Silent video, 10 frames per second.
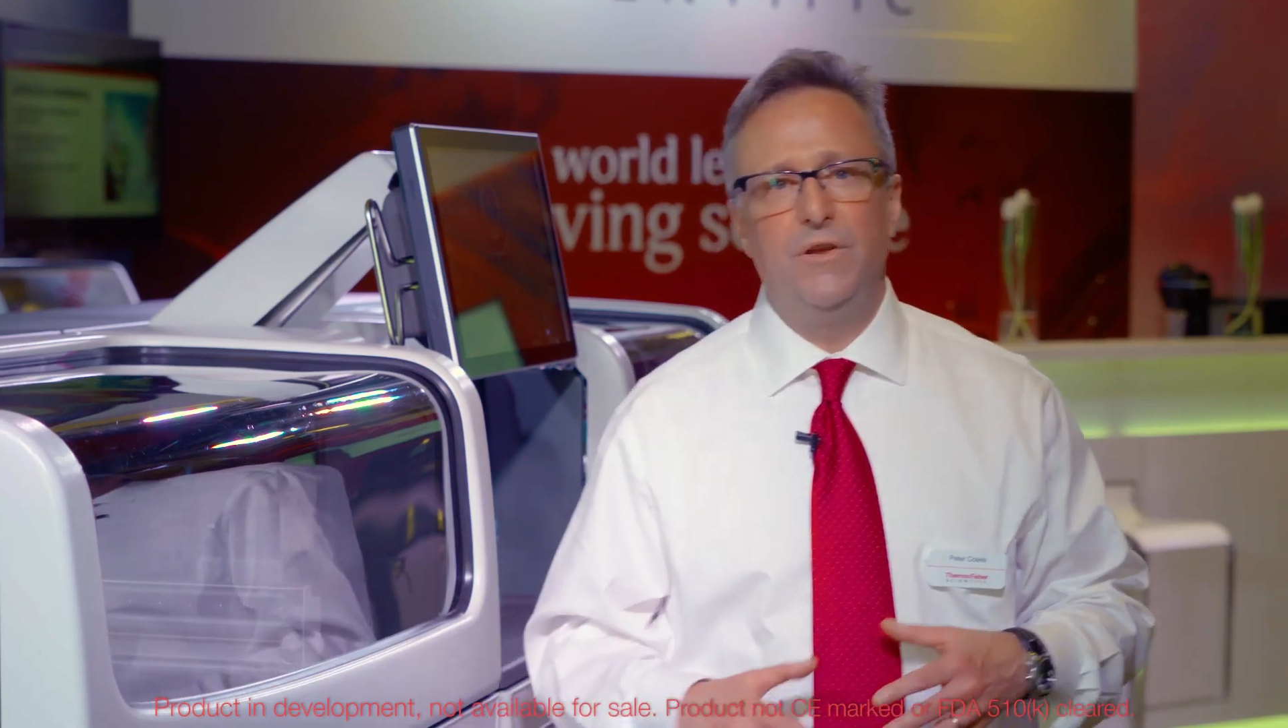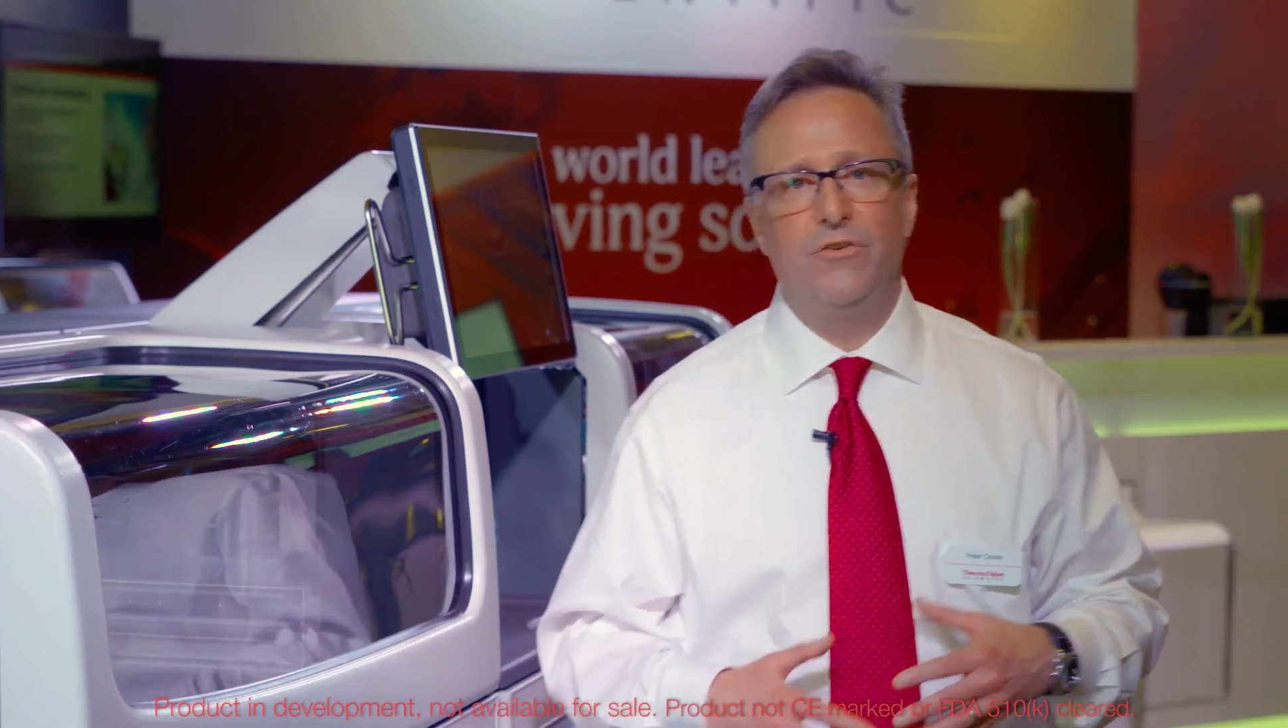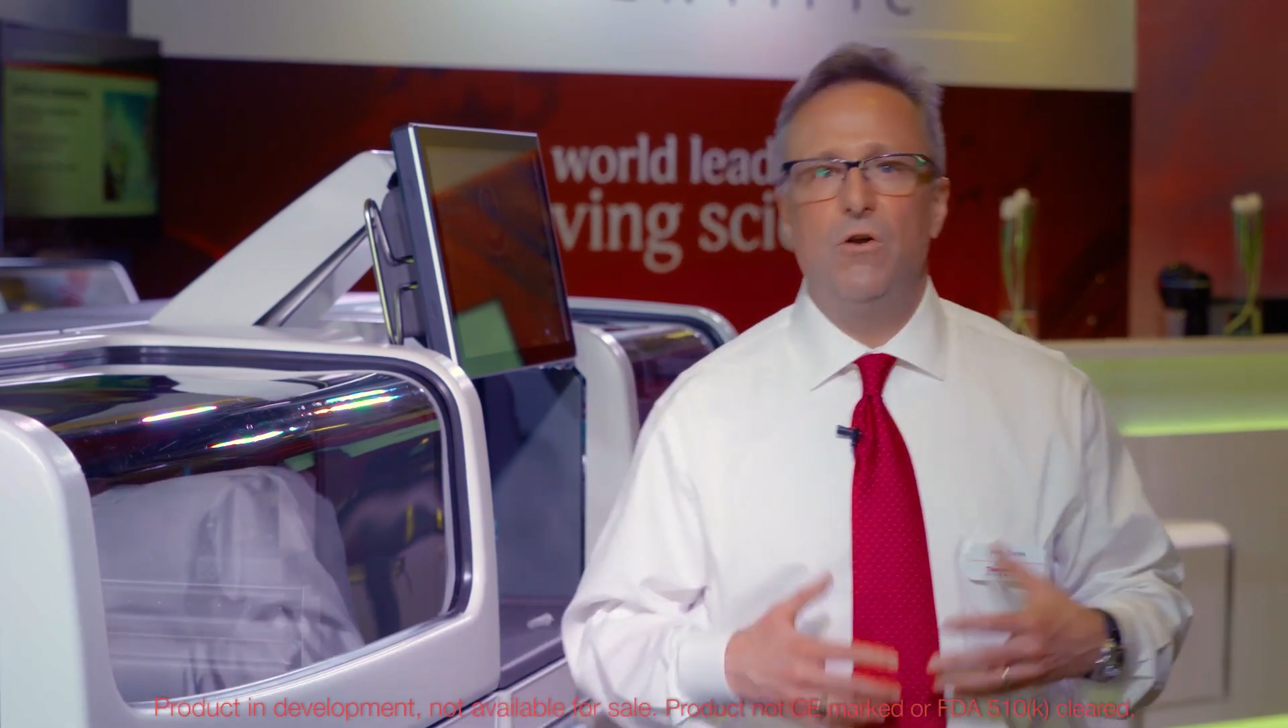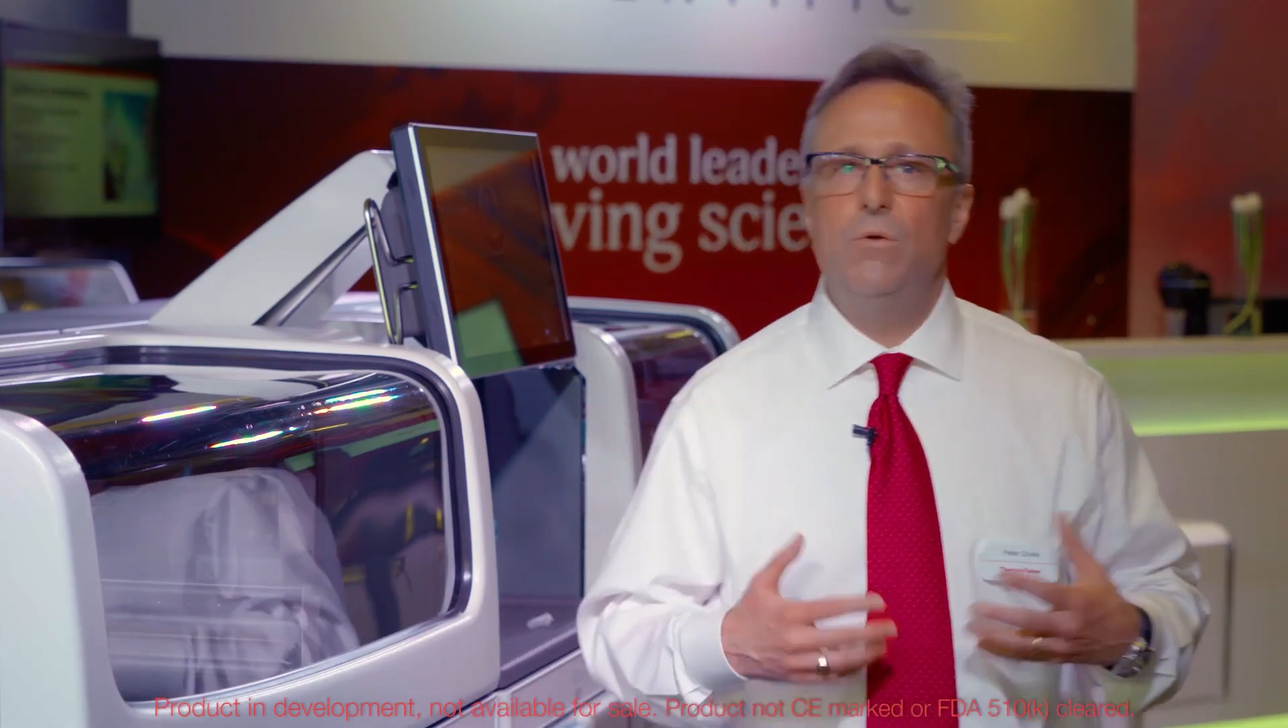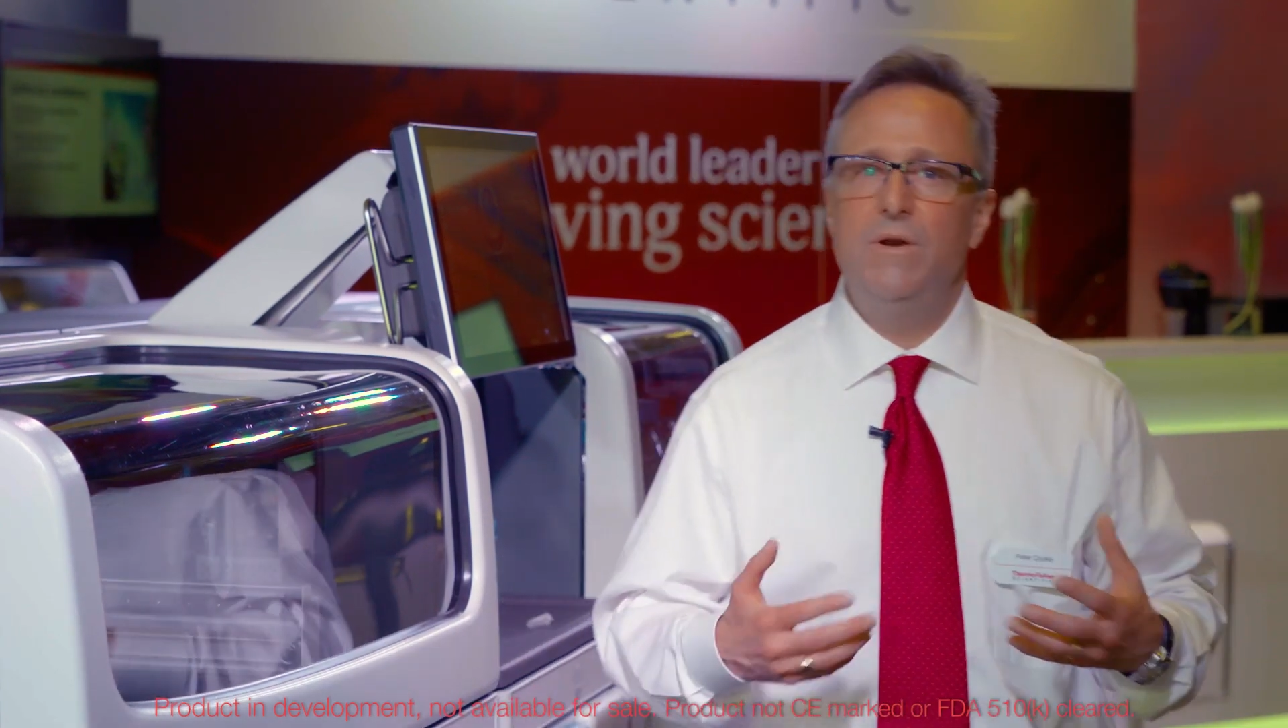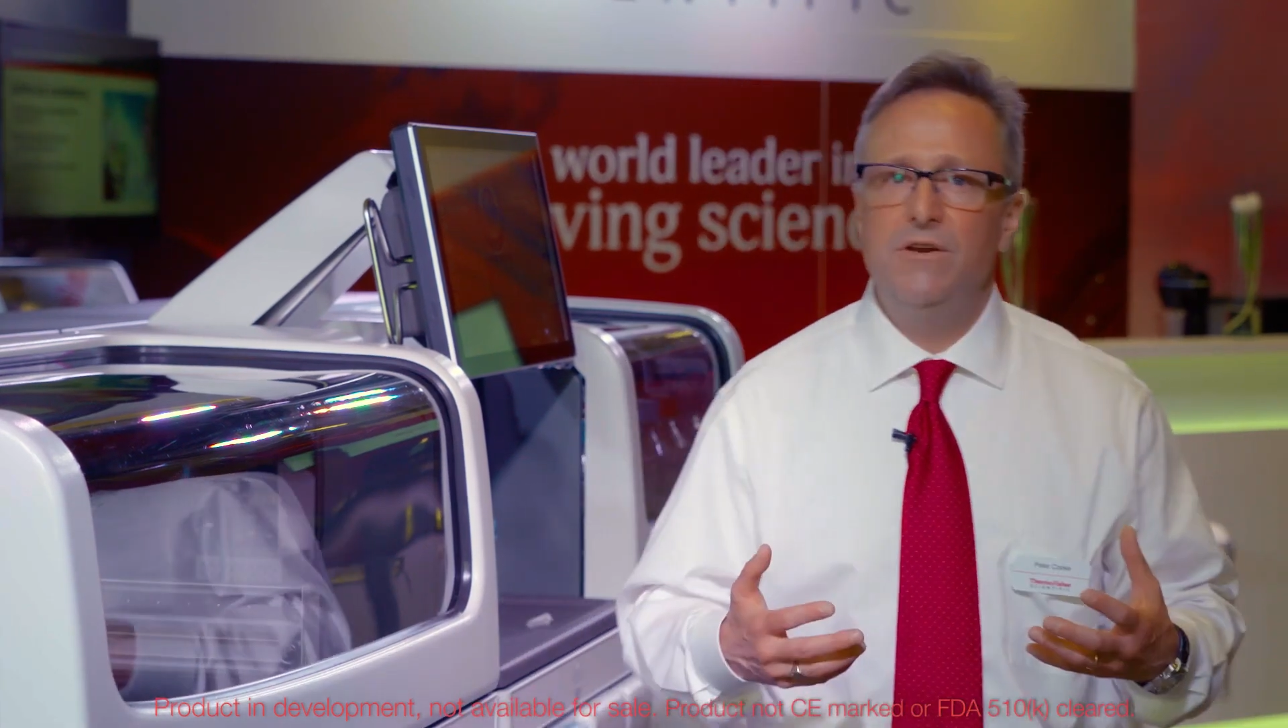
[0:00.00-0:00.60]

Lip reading: its own